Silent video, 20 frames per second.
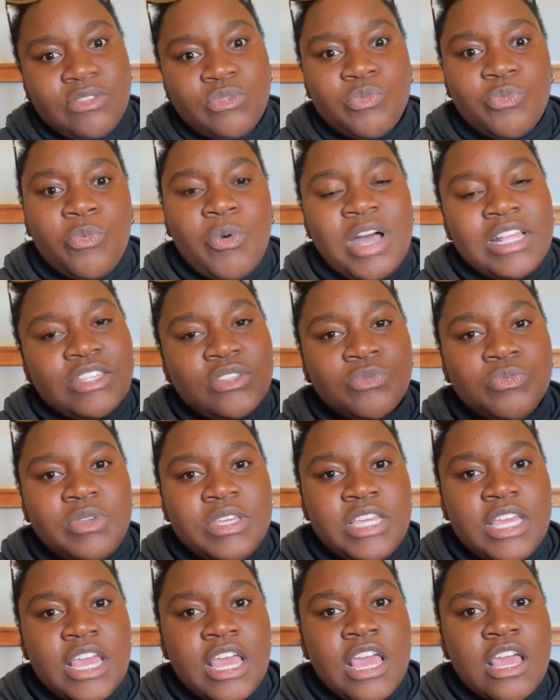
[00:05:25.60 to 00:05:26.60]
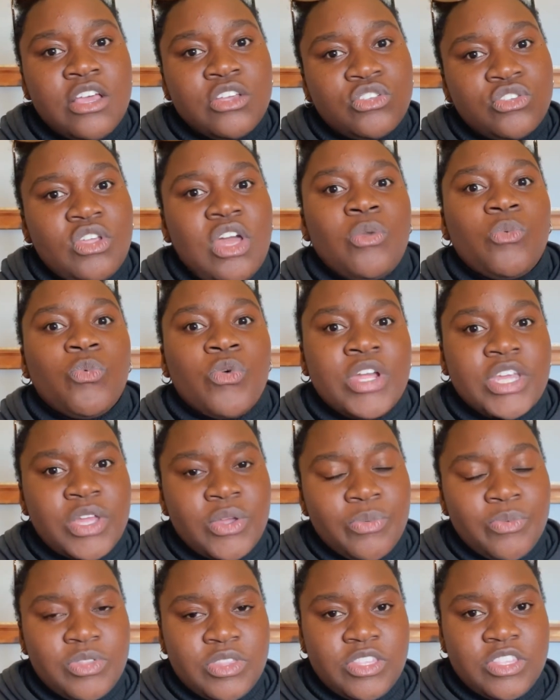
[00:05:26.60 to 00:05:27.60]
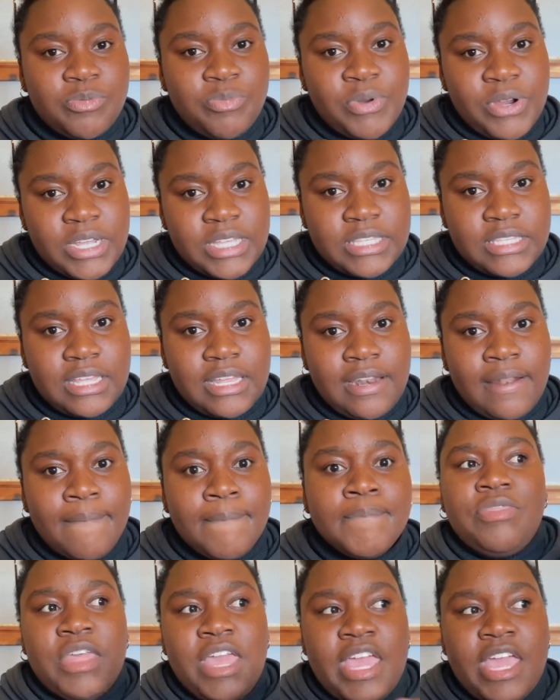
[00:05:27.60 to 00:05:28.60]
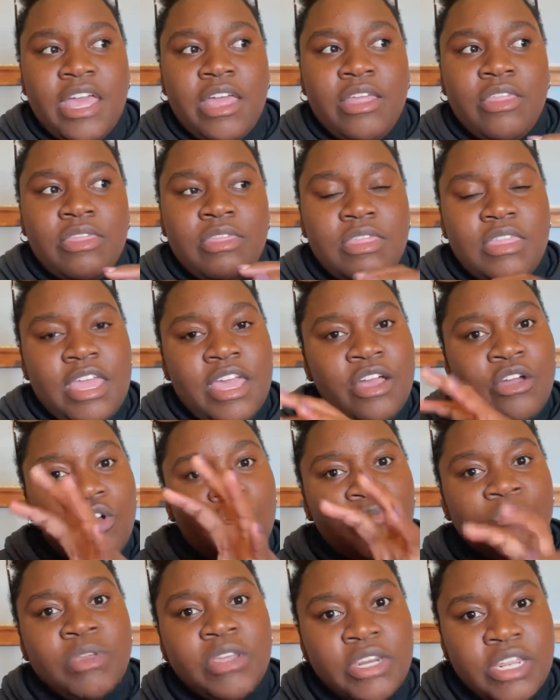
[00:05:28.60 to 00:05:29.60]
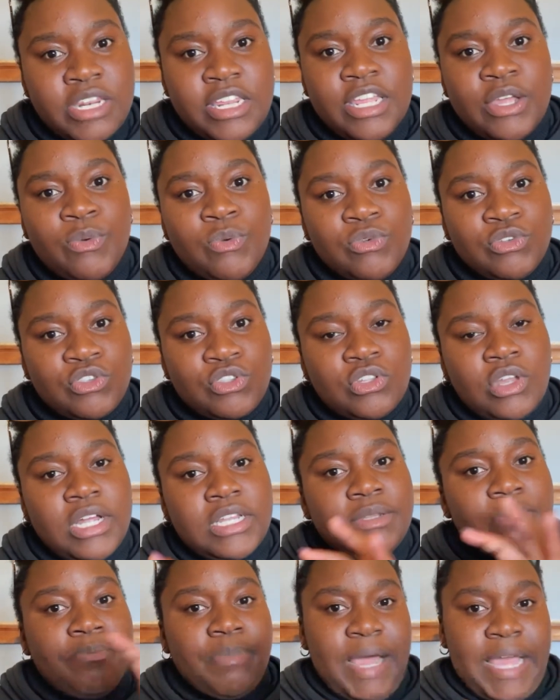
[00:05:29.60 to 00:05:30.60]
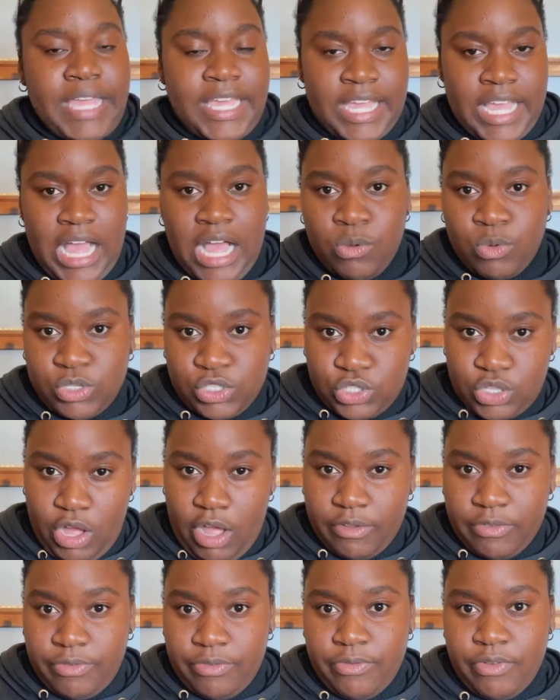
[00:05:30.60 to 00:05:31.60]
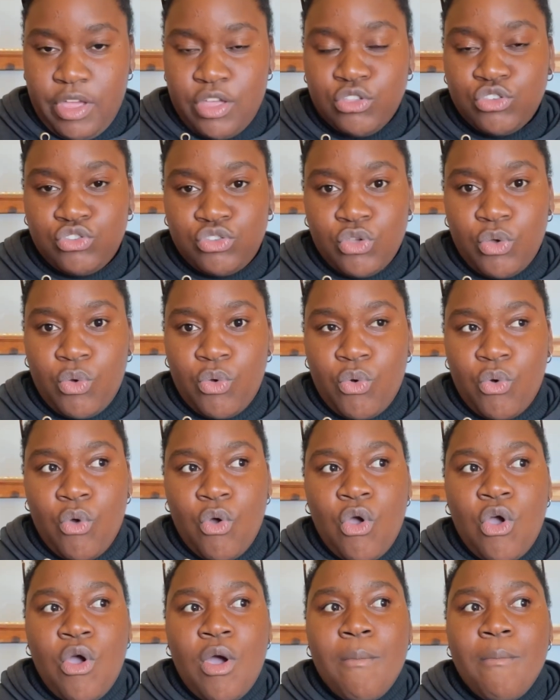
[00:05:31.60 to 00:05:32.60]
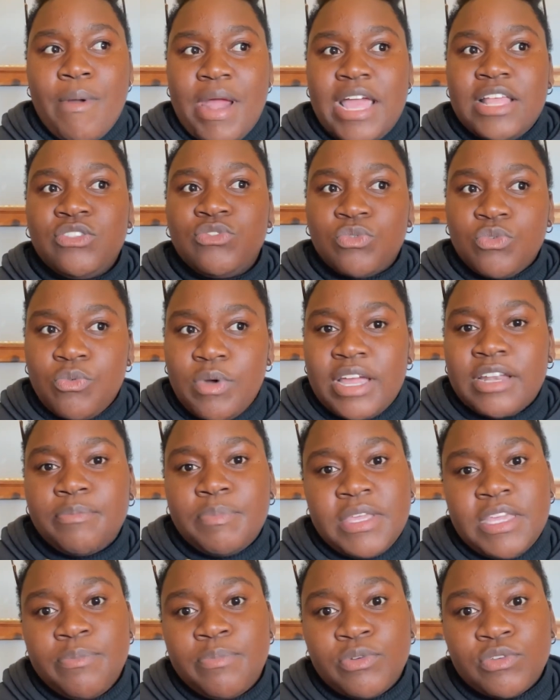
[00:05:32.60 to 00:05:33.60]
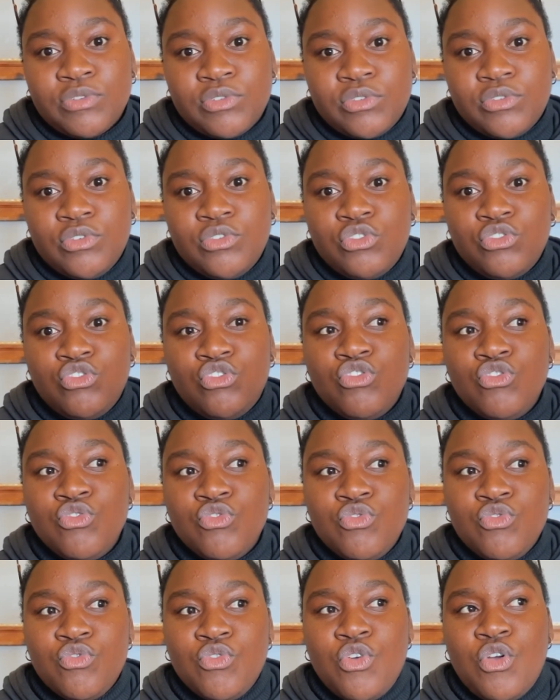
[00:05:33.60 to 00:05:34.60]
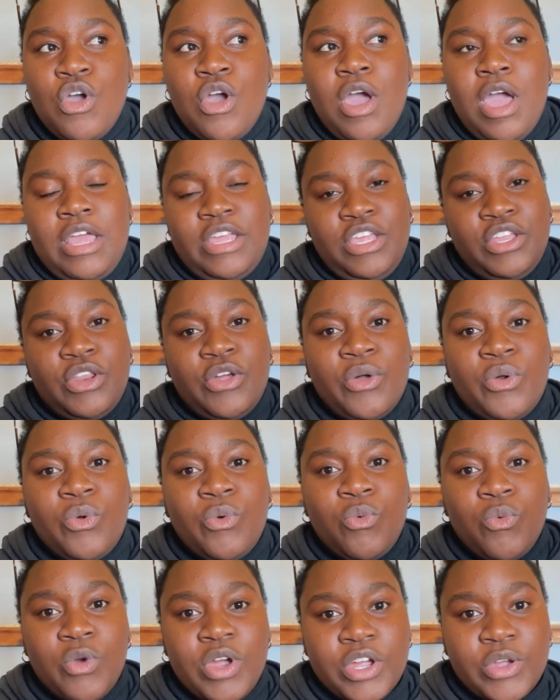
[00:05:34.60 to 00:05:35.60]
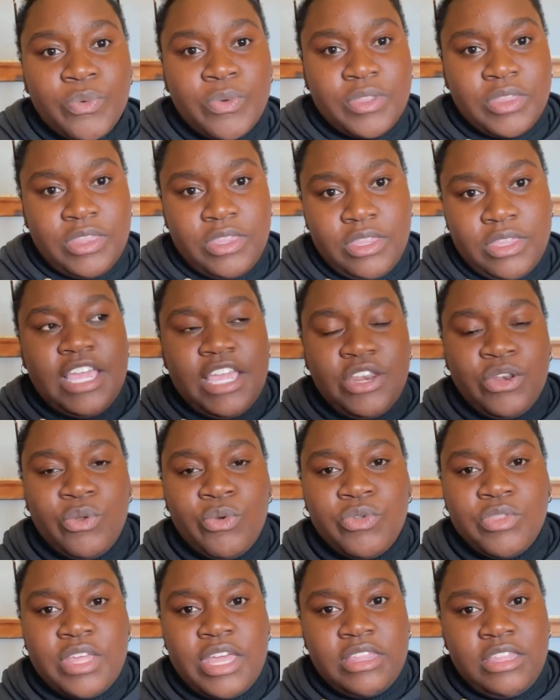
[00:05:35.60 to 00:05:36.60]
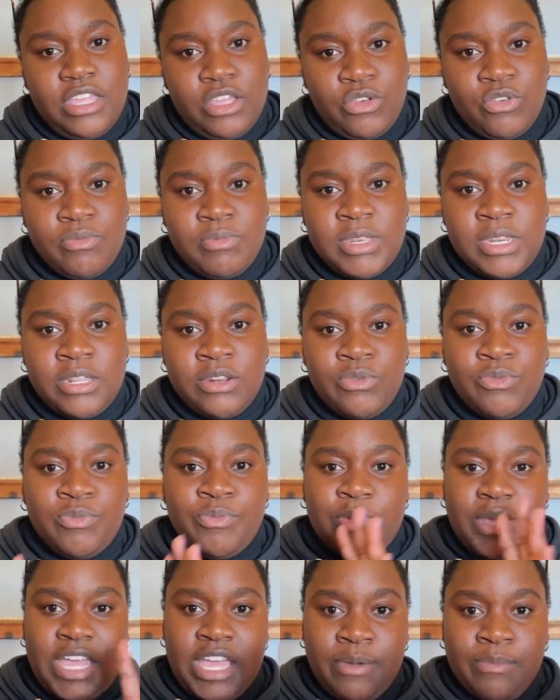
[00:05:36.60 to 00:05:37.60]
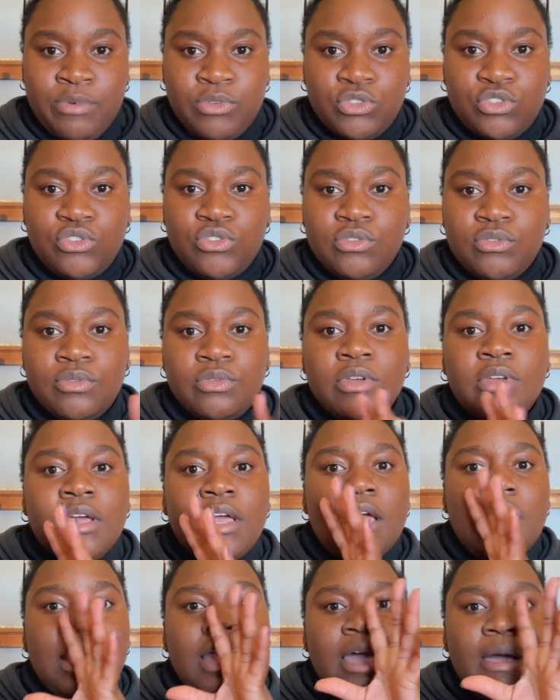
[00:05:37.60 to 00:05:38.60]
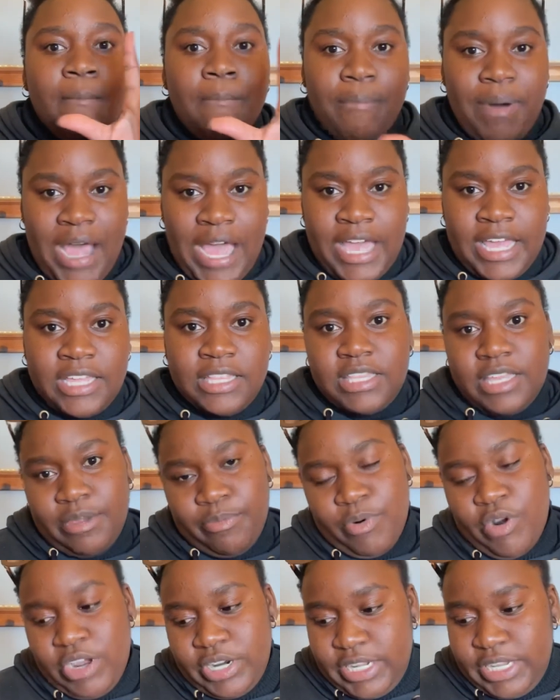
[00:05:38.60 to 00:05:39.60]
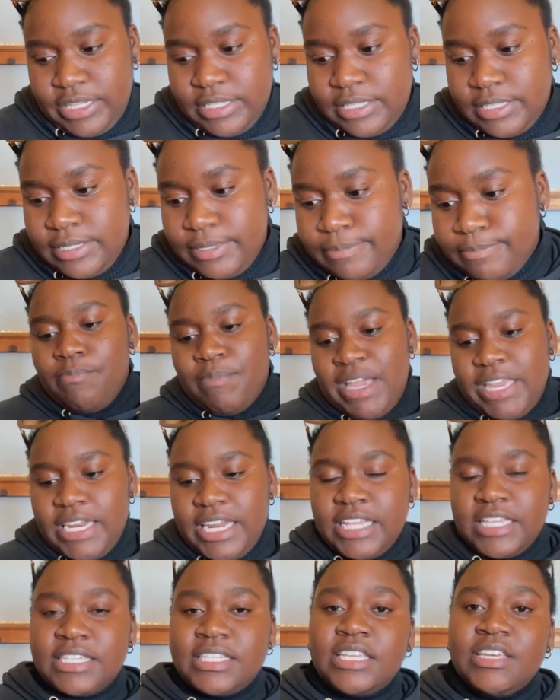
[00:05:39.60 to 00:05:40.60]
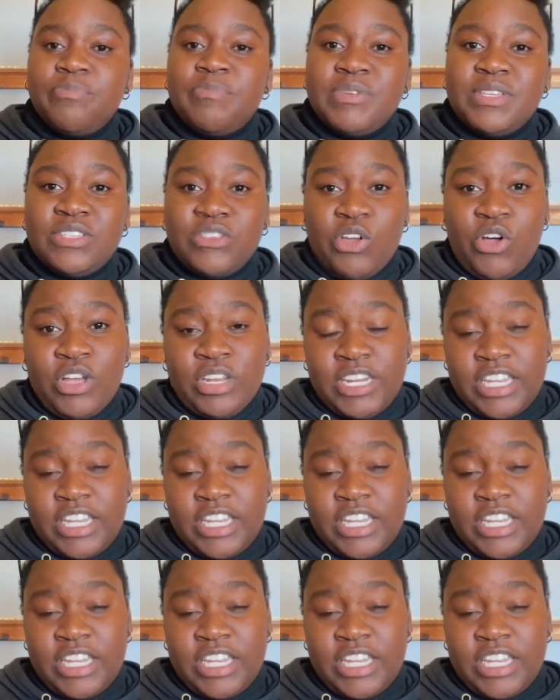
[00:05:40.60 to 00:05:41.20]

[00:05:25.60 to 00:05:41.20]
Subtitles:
once we start working with this person, their community will start buying our stuff. So brands will want people to, you know, work with, you know, that their community will be able to buy their products. My next tip is on